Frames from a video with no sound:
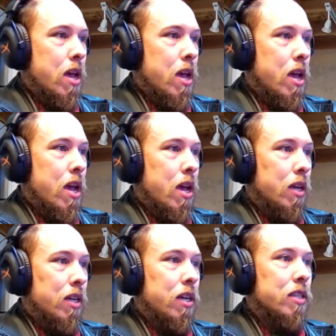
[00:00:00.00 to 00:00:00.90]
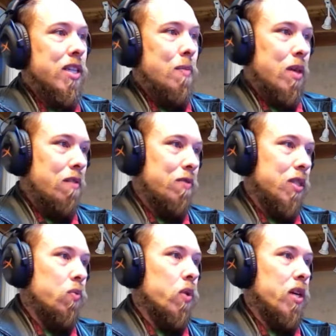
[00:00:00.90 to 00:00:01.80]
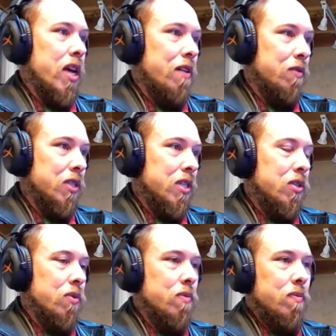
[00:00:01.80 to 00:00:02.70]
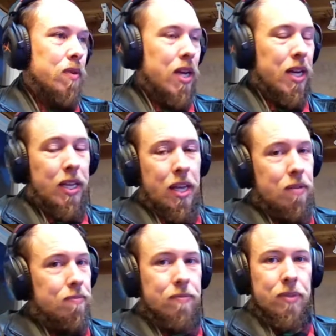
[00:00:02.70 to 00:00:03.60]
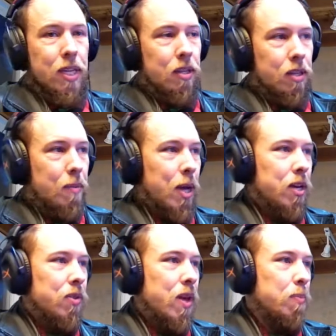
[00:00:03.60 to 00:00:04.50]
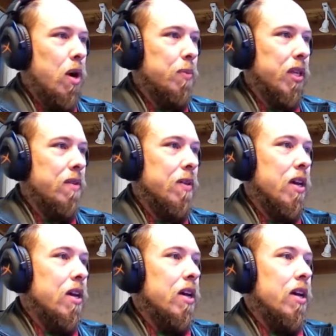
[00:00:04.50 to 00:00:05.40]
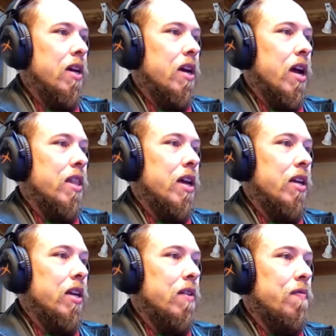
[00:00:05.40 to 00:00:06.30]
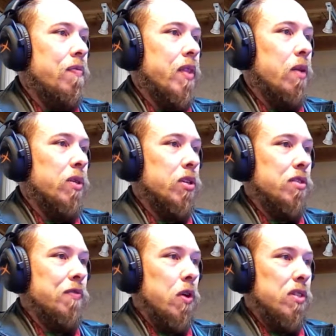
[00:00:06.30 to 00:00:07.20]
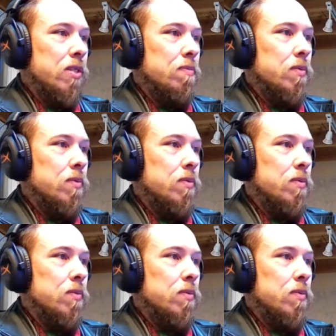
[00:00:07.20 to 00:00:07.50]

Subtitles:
And same thing for C1 and for C2. And again, didn't look up how to do that properly. And then it returns false.